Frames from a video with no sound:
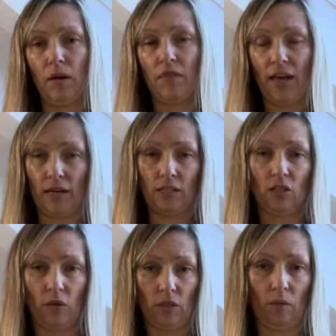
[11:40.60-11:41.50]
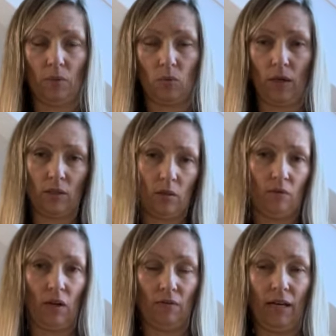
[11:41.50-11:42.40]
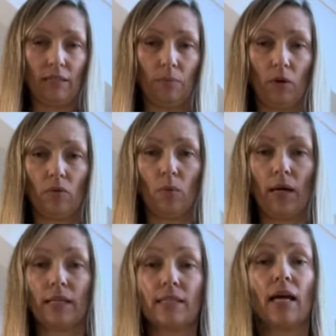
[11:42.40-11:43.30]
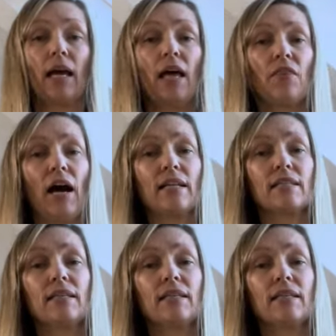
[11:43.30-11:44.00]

and then I sewed it up as well, so I've kind of had it both ways. That